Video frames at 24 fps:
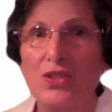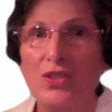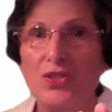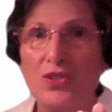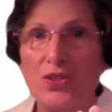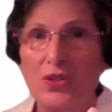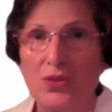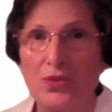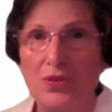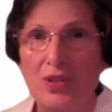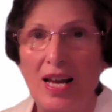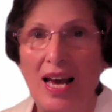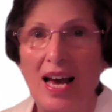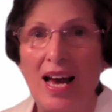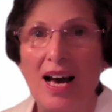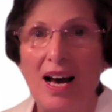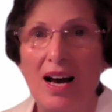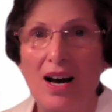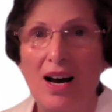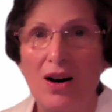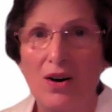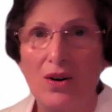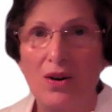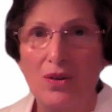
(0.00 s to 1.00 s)
So
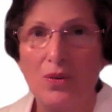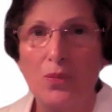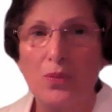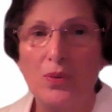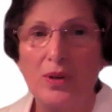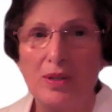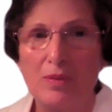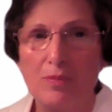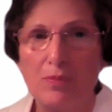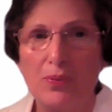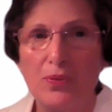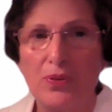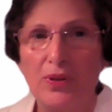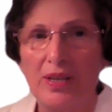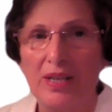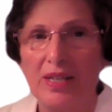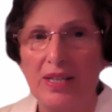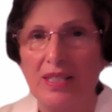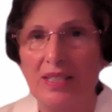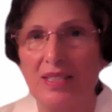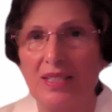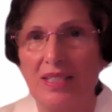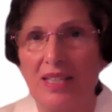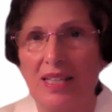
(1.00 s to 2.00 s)
now, when
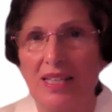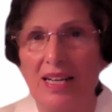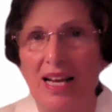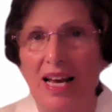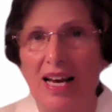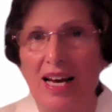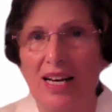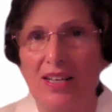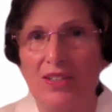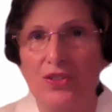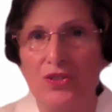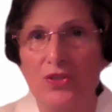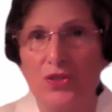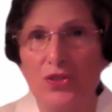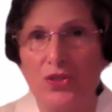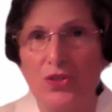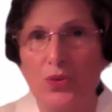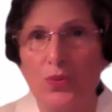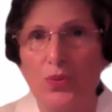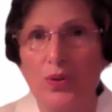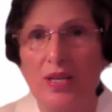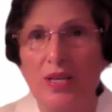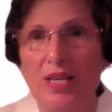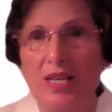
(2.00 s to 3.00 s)
pricked and had to
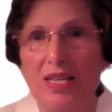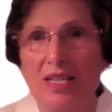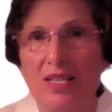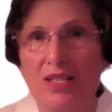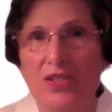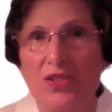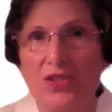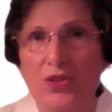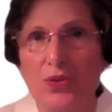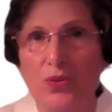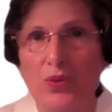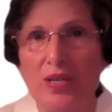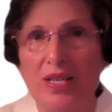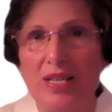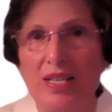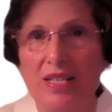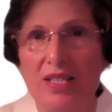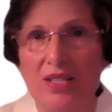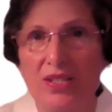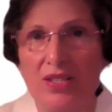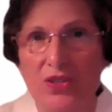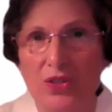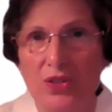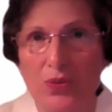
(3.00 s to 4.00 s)
squeeze
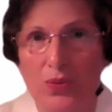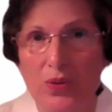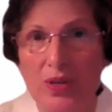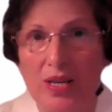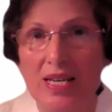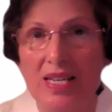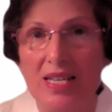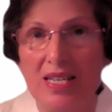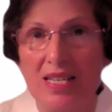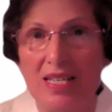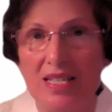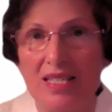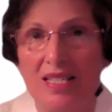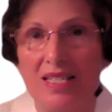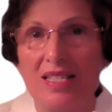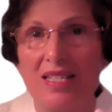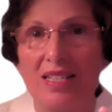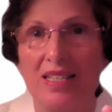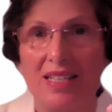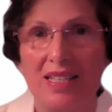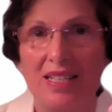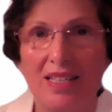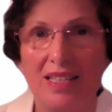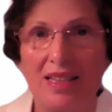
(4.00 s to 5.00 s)

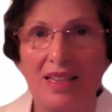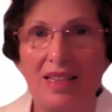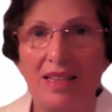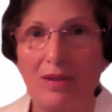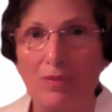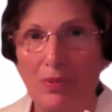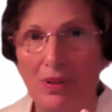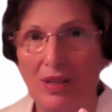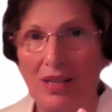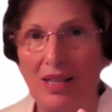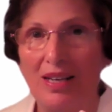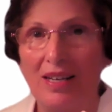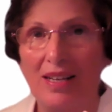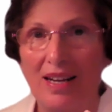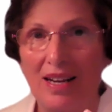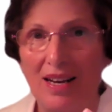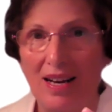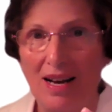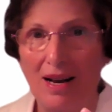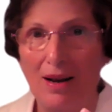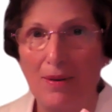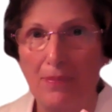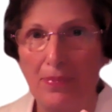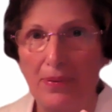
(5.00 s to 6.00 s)
to get the blood
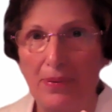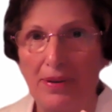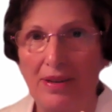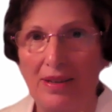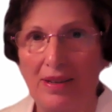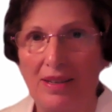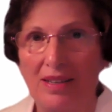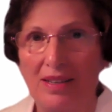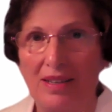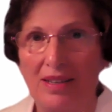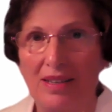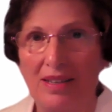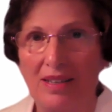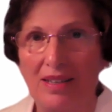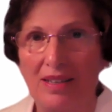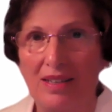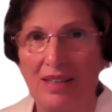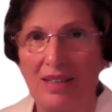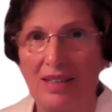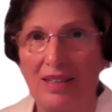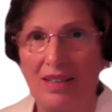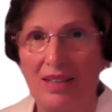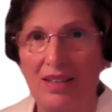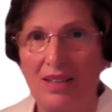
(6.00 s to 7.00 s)
up,
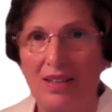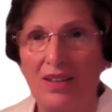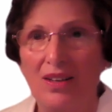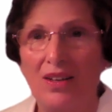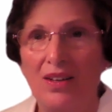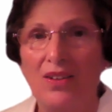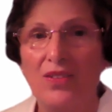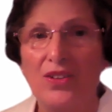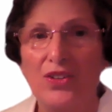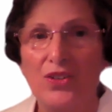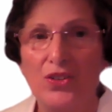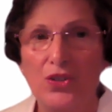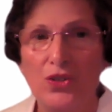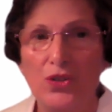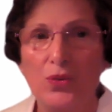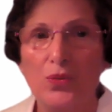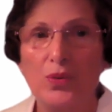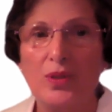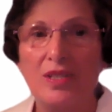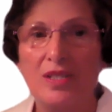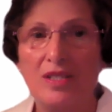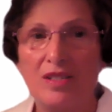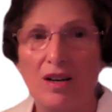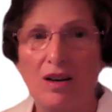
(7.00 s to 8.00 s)
the new
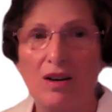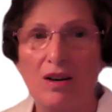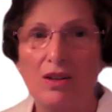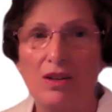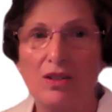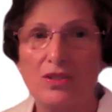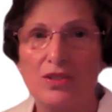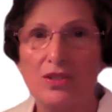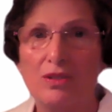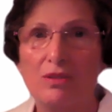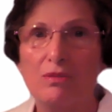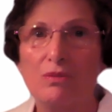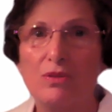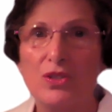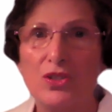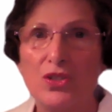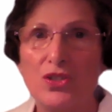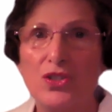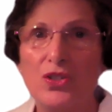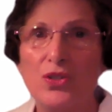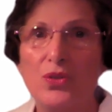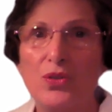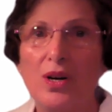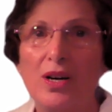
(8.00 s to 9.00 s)
result was
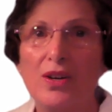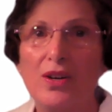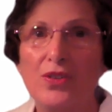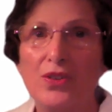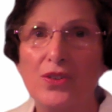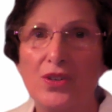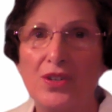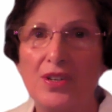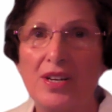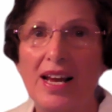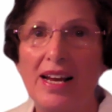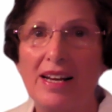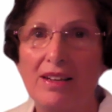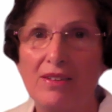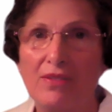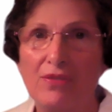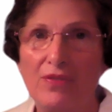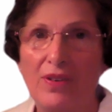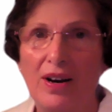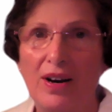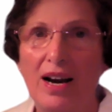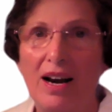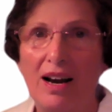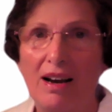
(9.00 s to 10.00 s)

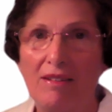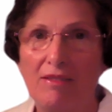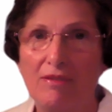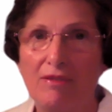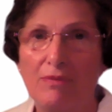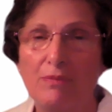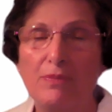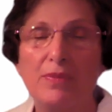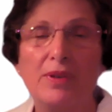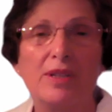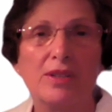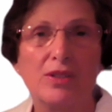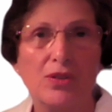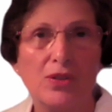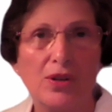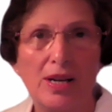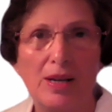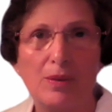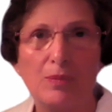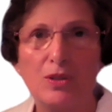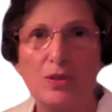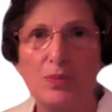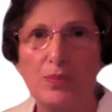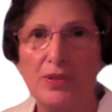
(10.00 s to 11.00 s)
285
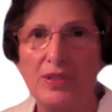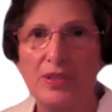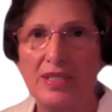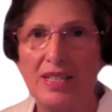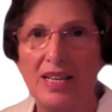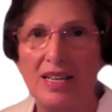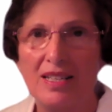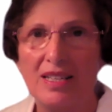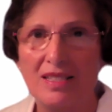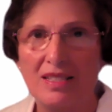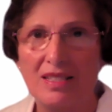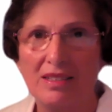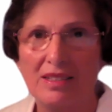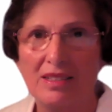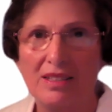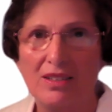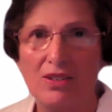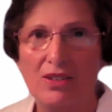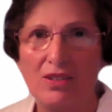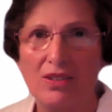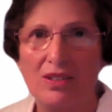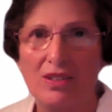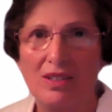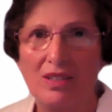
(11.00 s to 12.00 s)
milligrams per
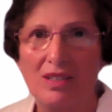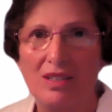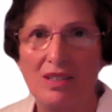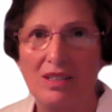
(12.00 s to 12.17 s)
deciliter.